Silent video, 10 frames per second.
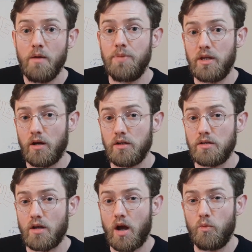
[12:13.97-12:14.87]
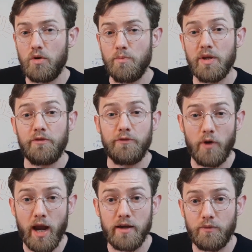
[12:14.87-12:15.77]
because I wouldn't be
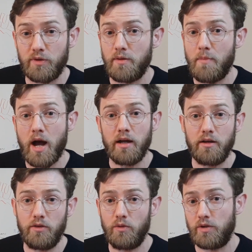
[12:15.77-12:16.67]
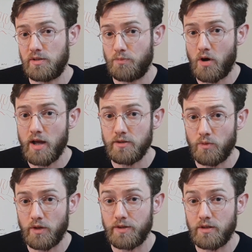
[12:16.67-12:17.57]
afraid of what the market thought its price
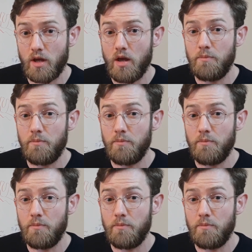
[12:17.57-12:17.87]
was,